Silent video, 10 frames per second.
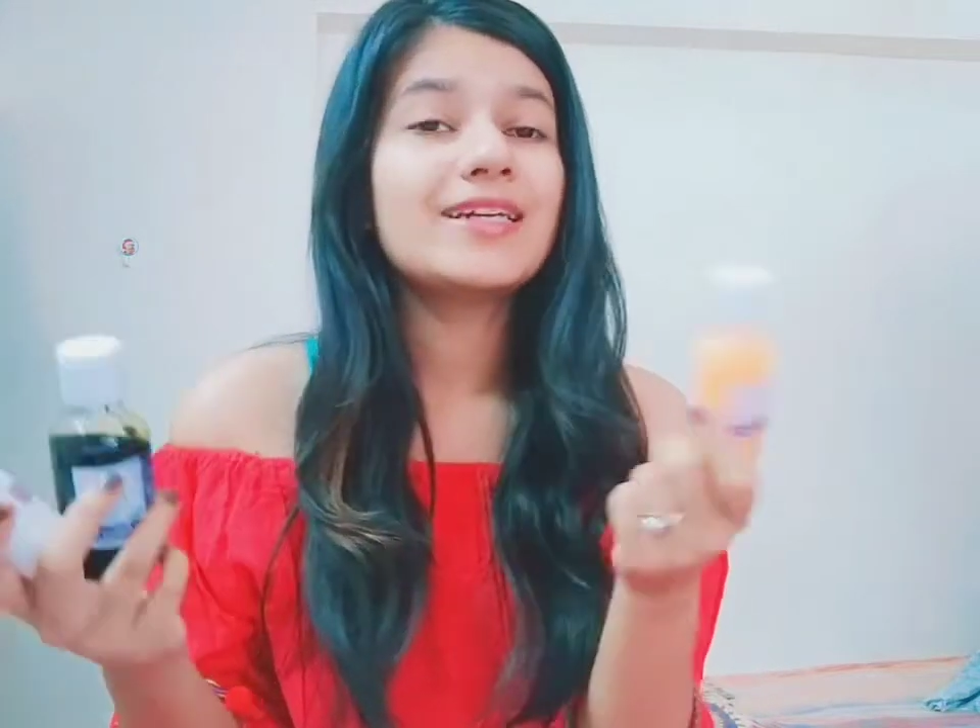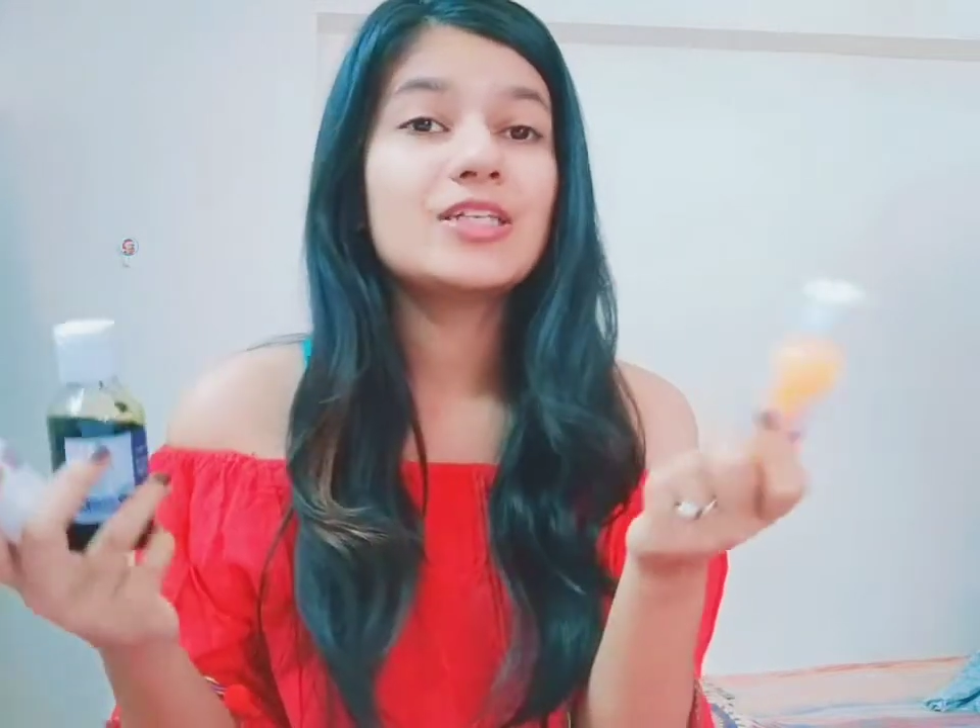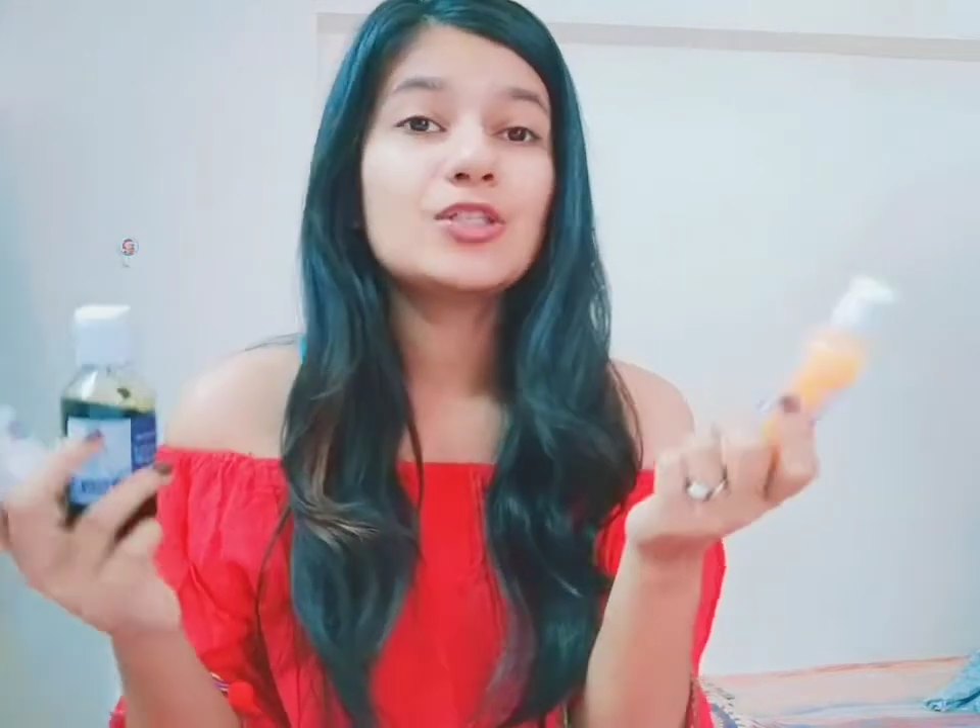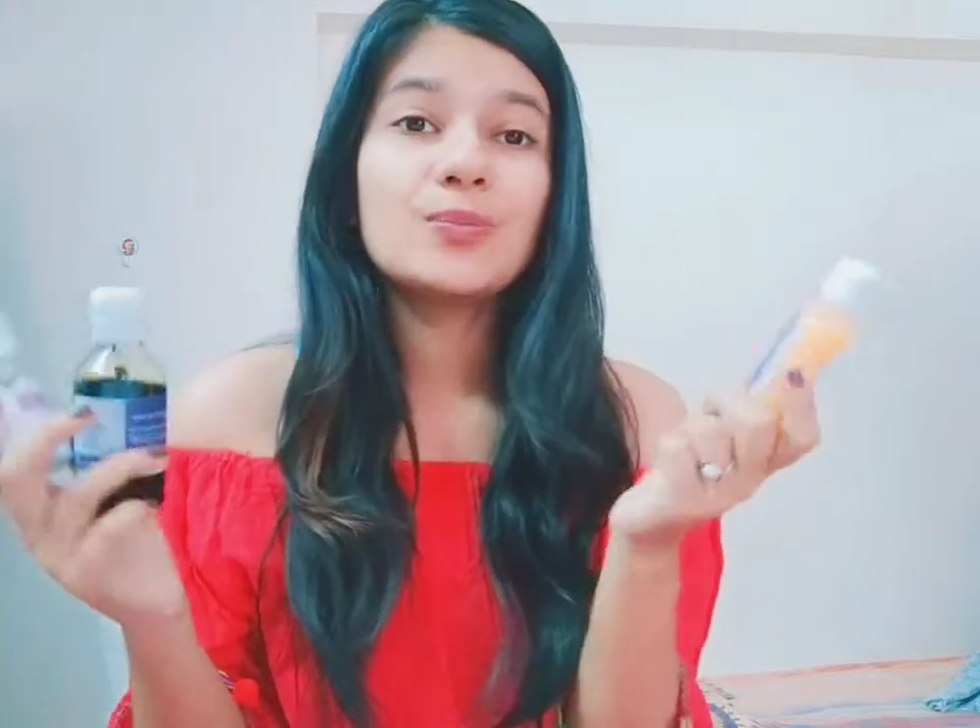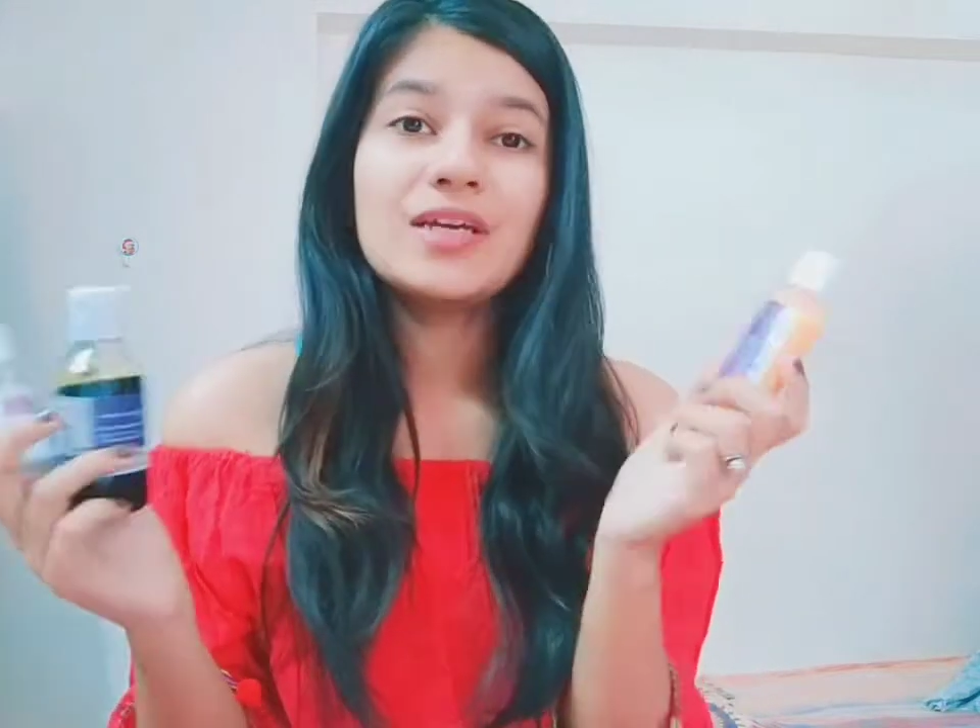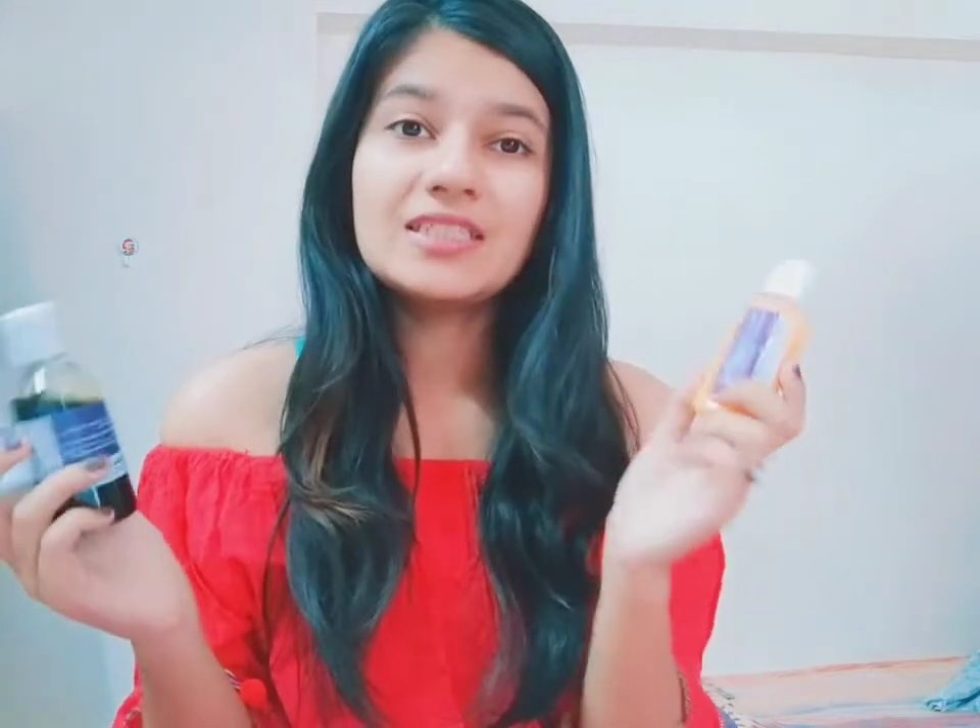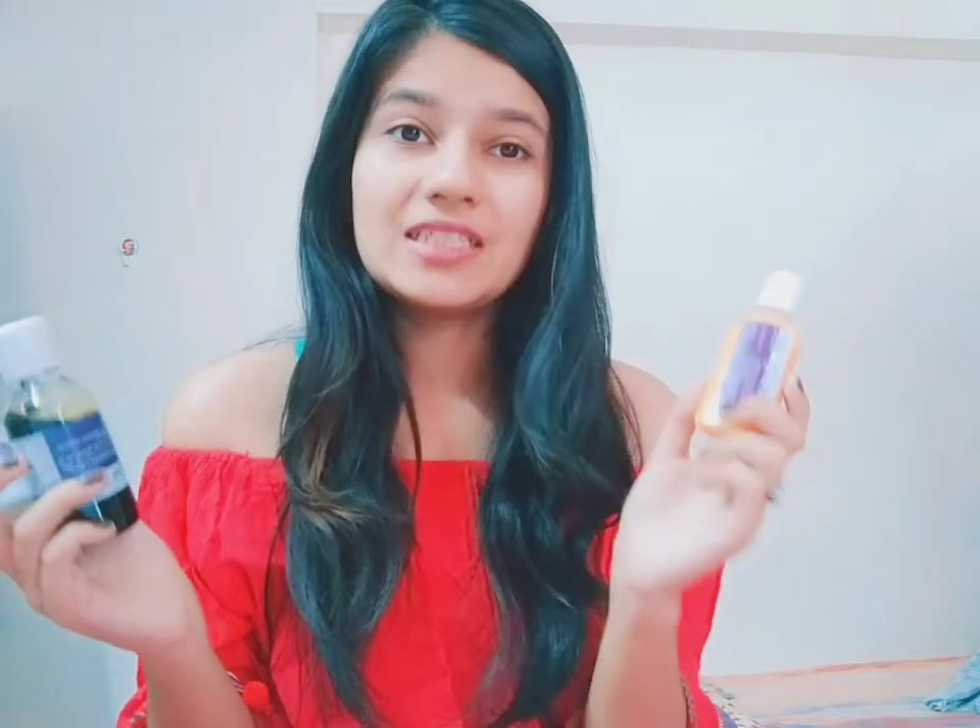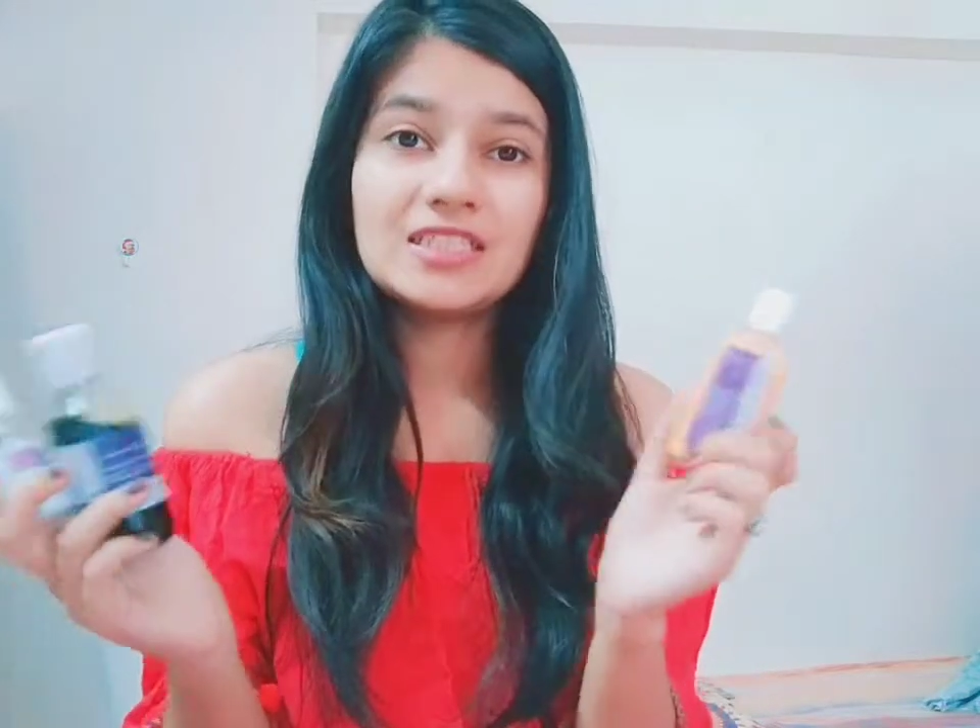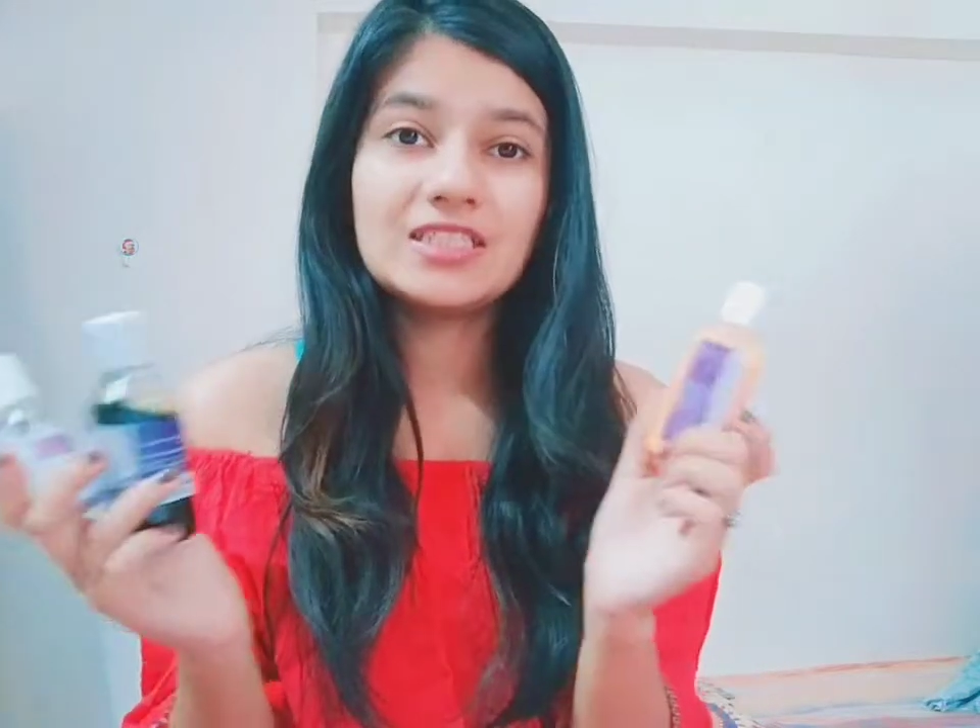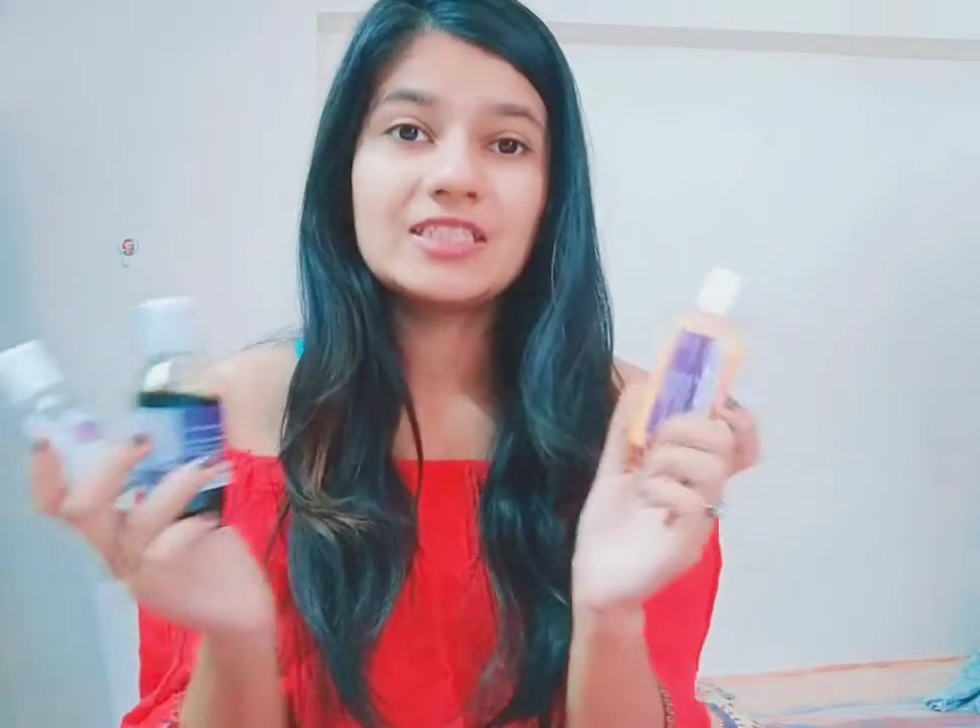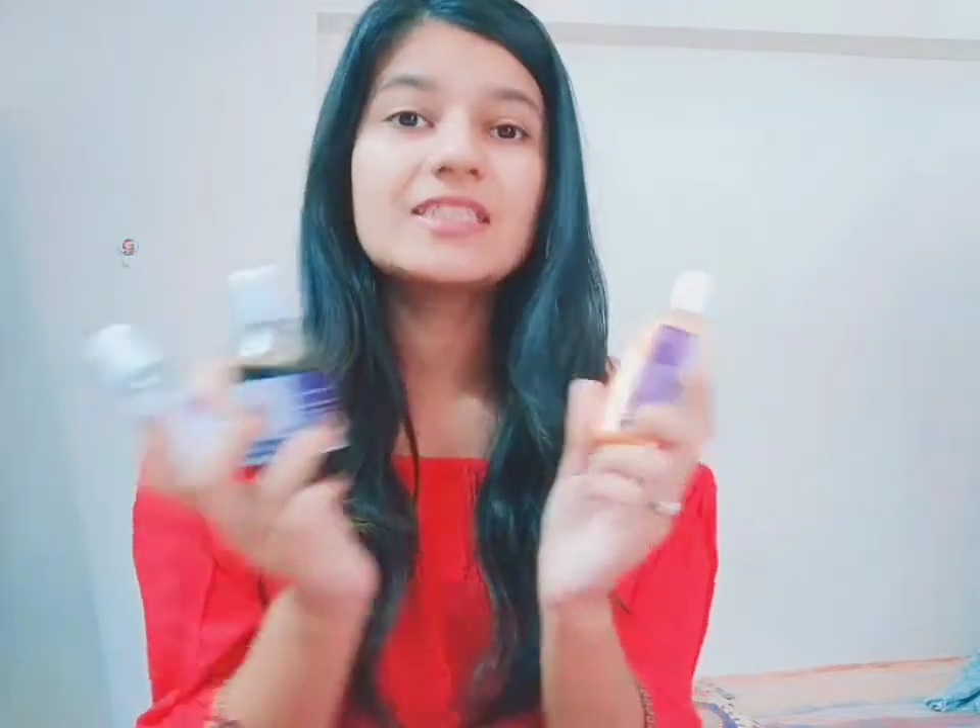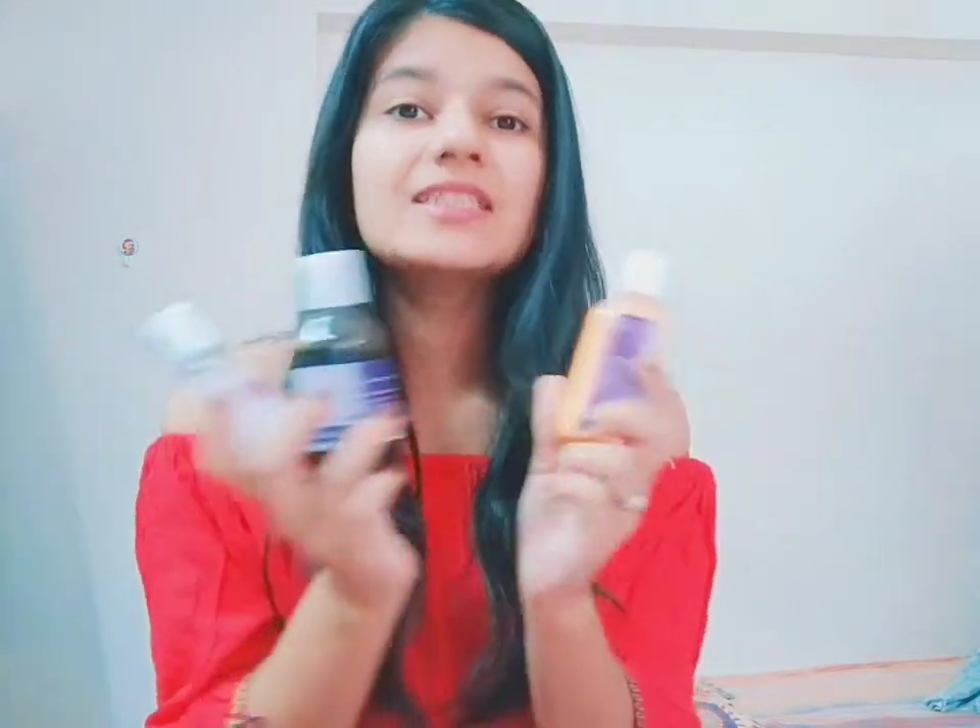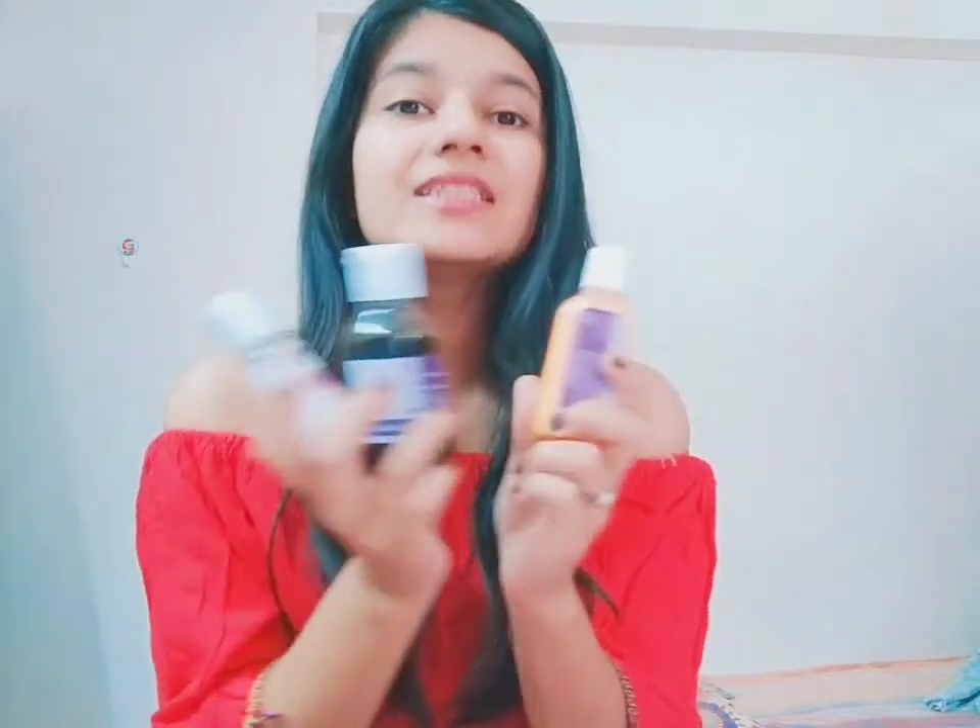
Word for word: Aroma Essentials